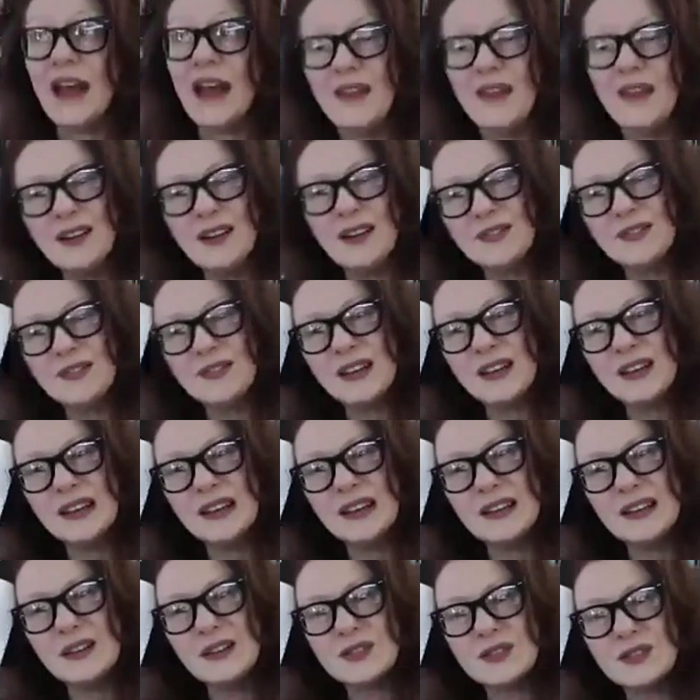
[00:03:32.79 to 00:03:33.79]
And then you're
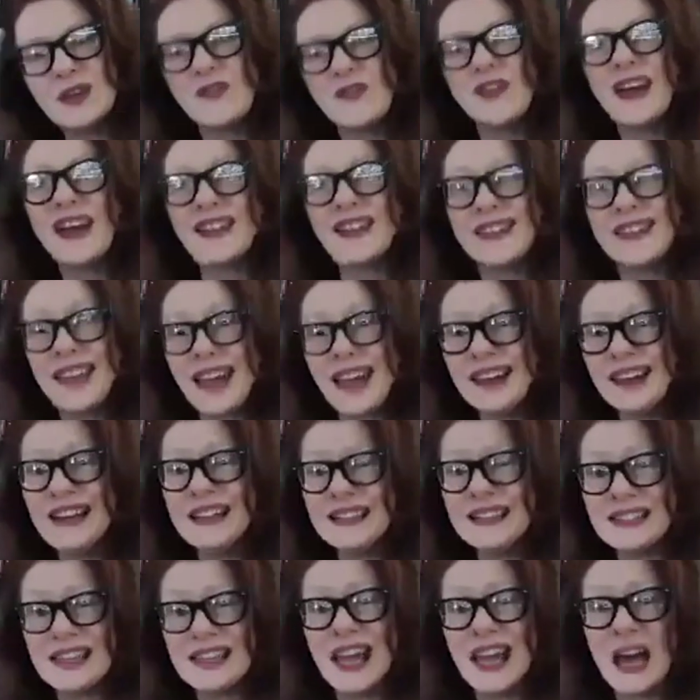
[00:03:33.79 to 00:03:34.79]
thinking to yourself, that
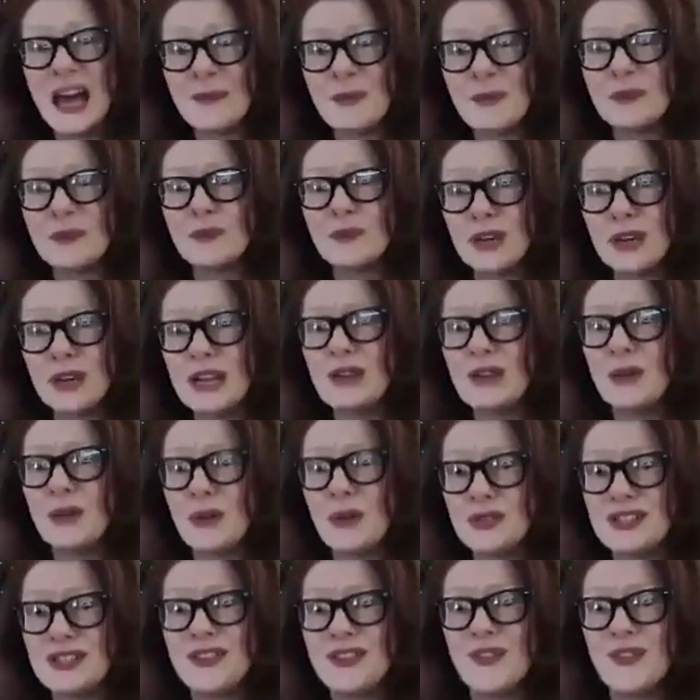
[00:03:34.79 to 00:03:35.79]
needs to happen pretty
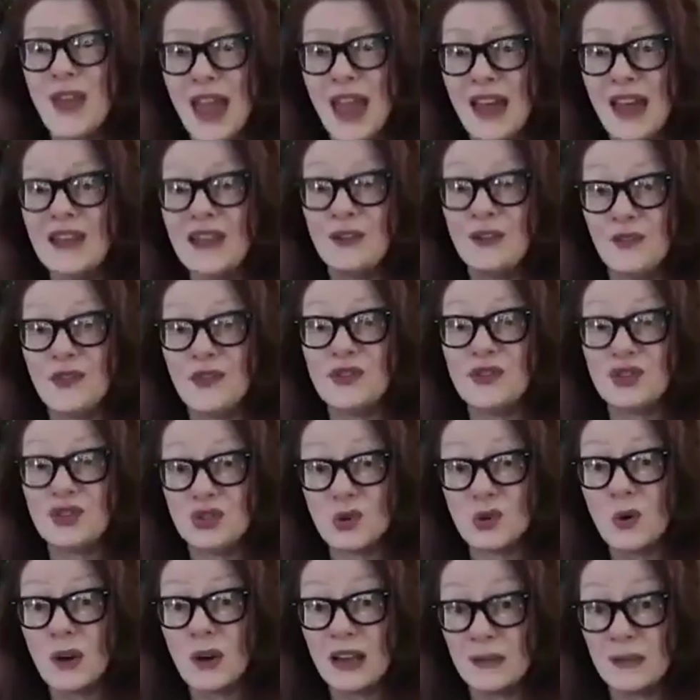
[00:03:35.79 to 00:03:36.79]
close to the end of the
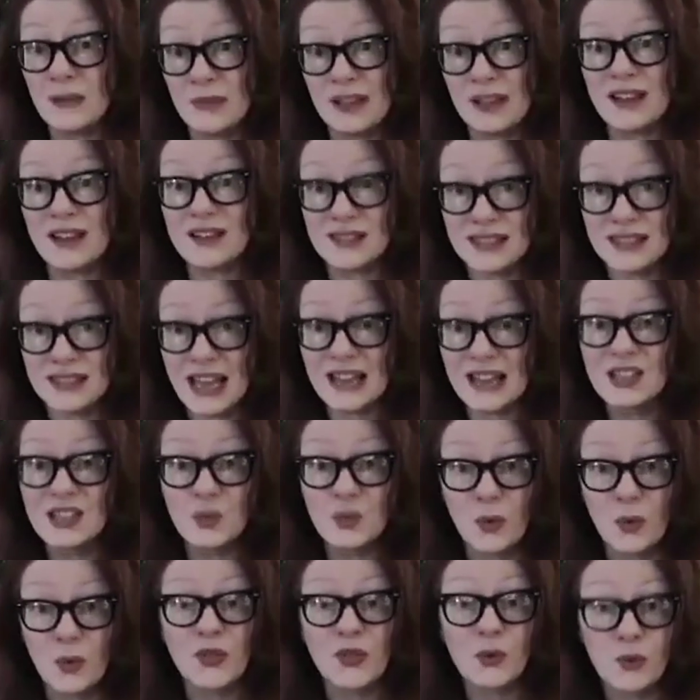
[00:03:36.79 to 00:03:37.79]
story because
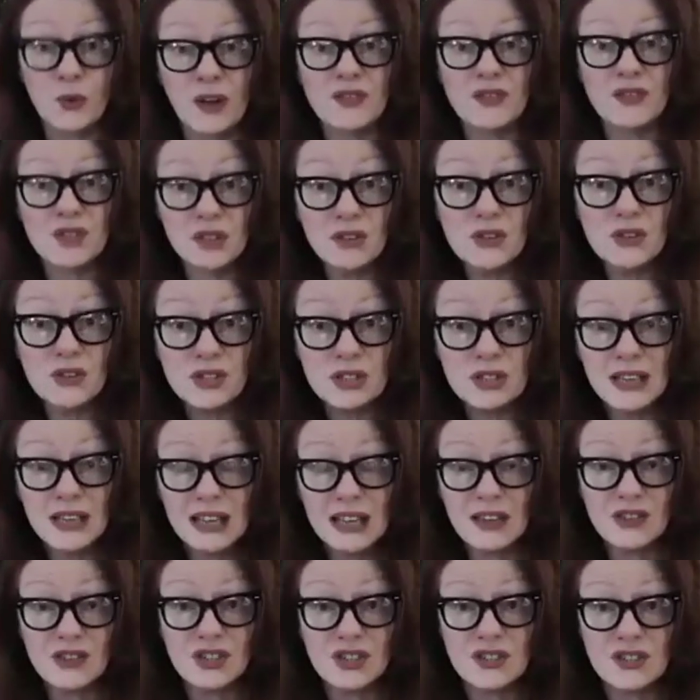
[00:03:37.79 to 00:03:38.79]
that's what the
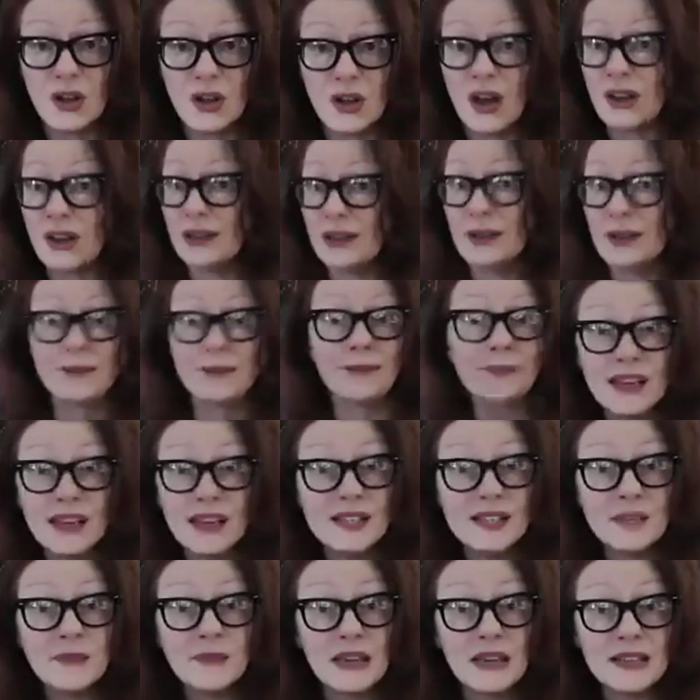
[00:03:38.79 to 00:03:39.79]
resolution hinges on.
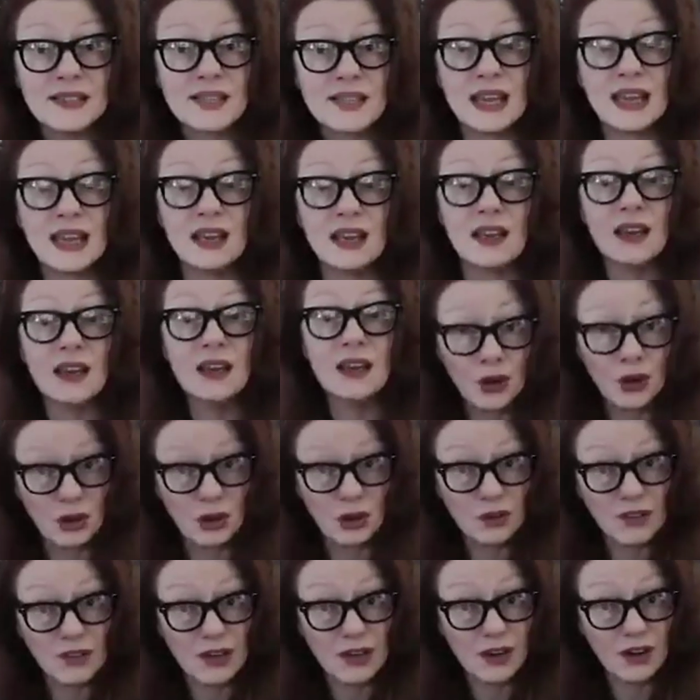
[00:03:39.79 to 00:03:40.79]
Easy peasy.
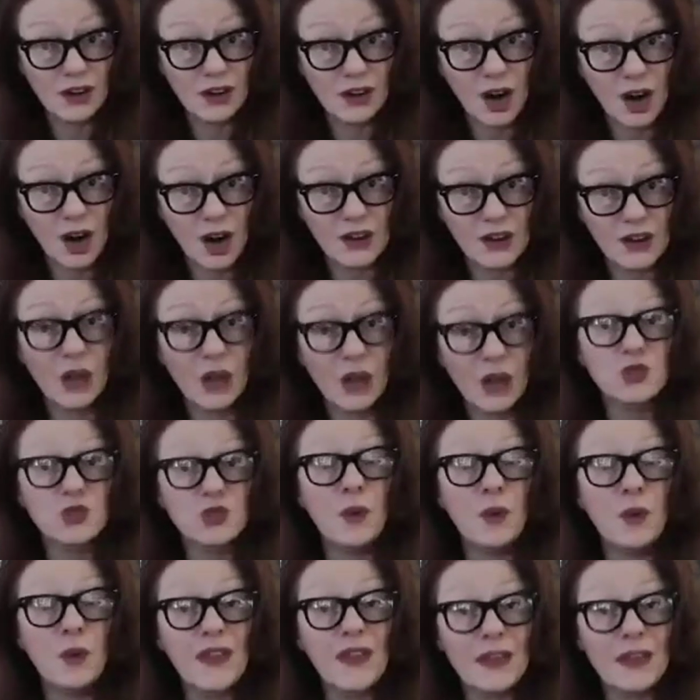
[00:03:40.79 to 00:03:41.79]
Your earlier card
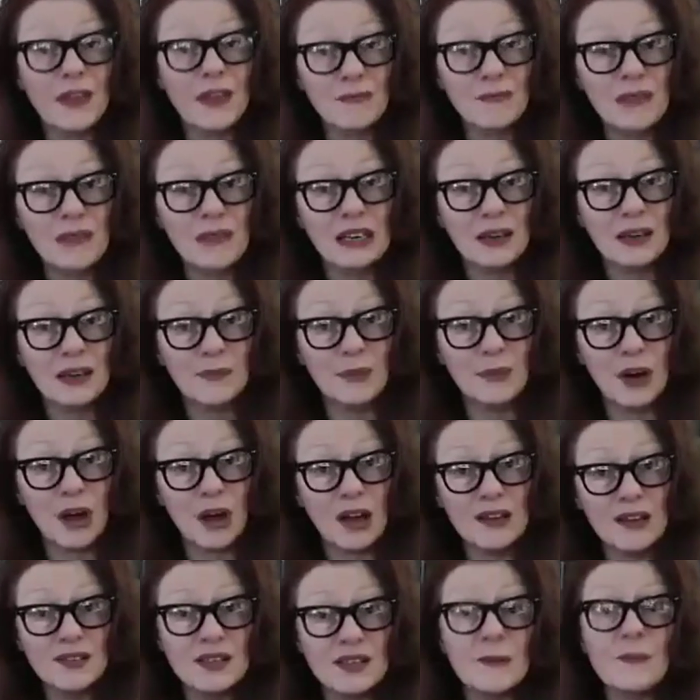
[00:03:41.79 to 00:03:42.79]
goes when they meet and
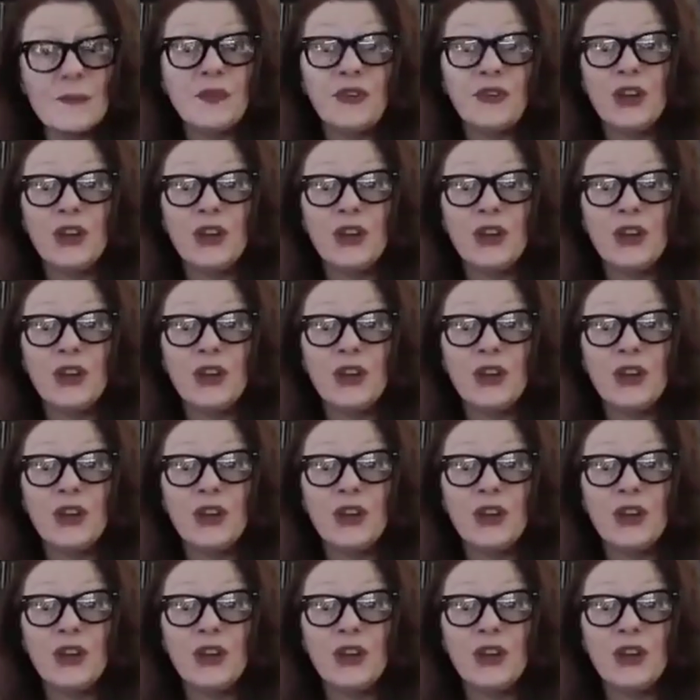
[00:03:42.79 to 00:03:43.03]
bond.